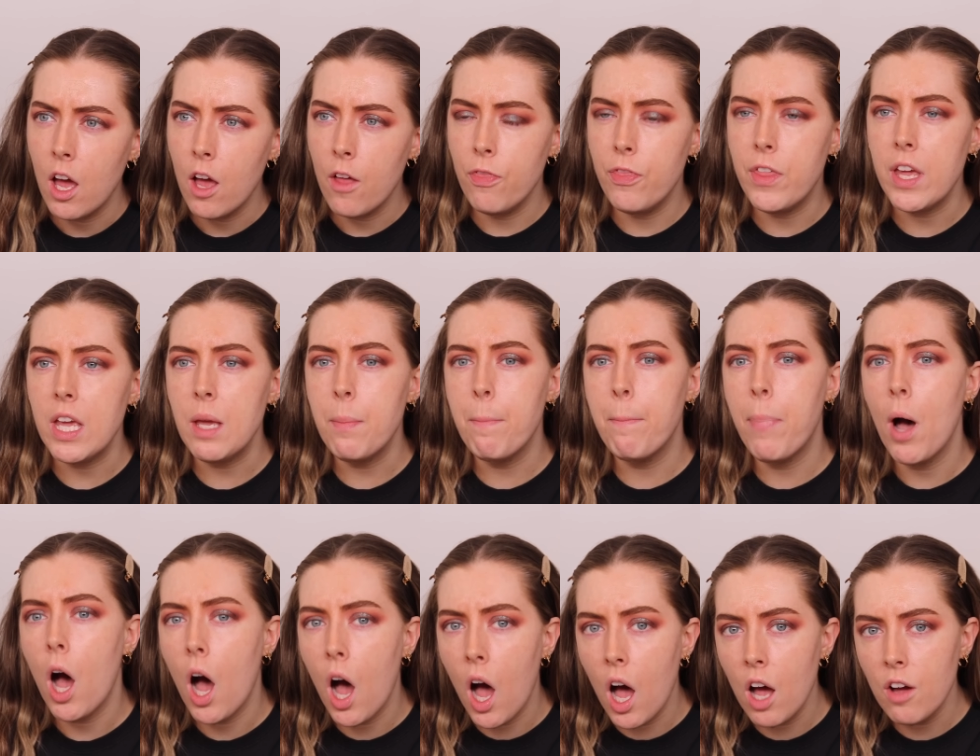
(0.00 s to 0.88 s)
the
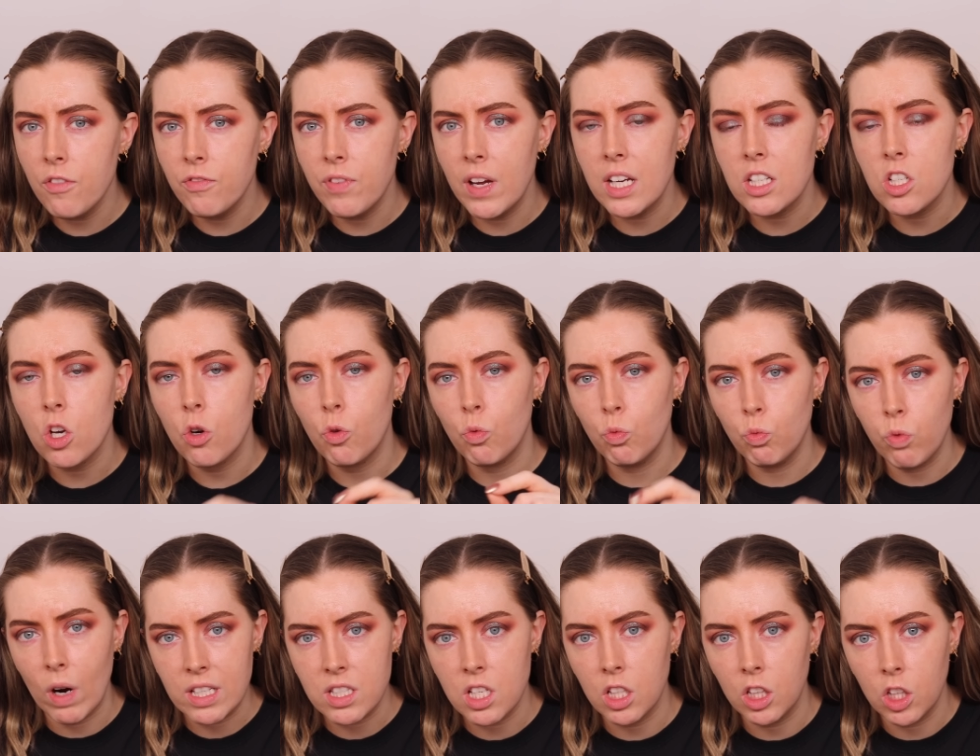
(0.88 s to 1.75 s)
perfect
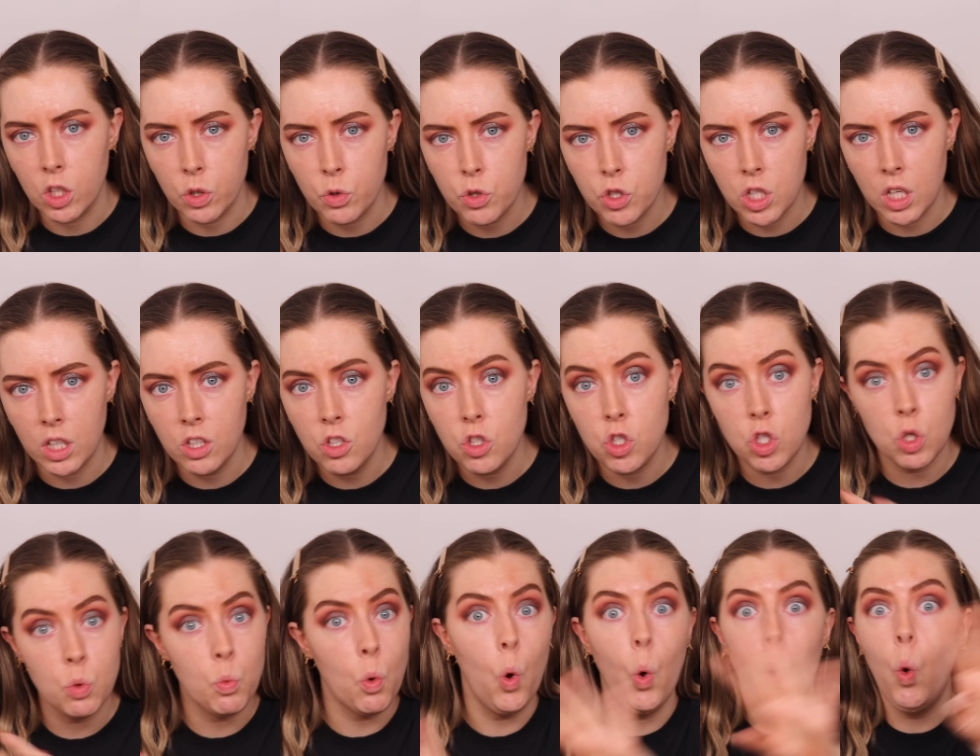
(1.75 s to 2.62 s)
resolution
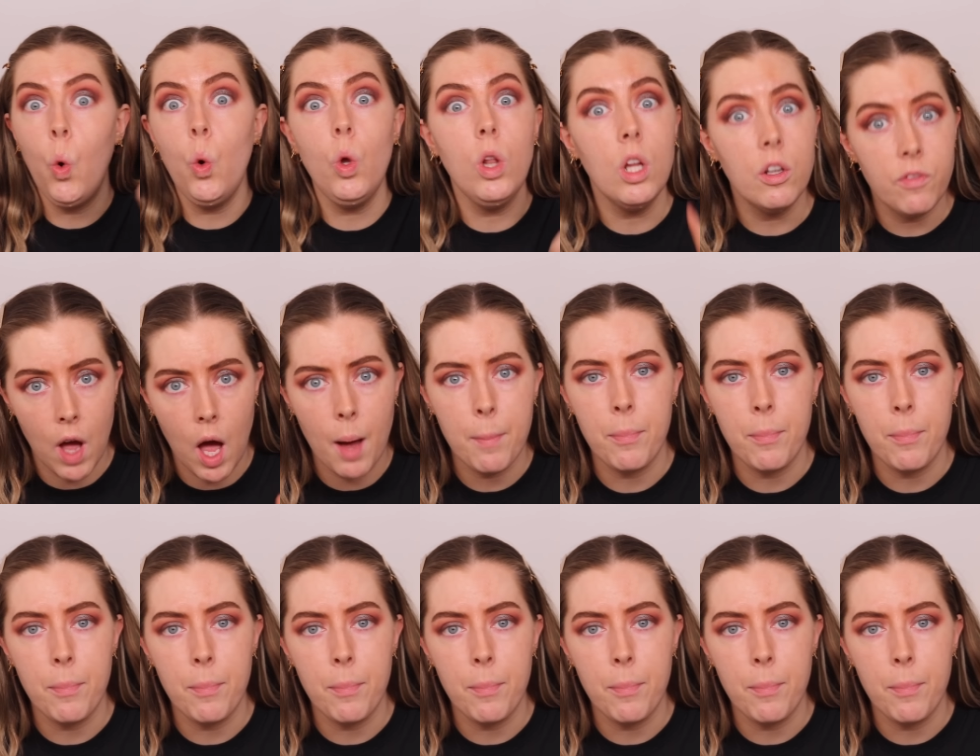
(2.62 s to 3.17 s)
to all of her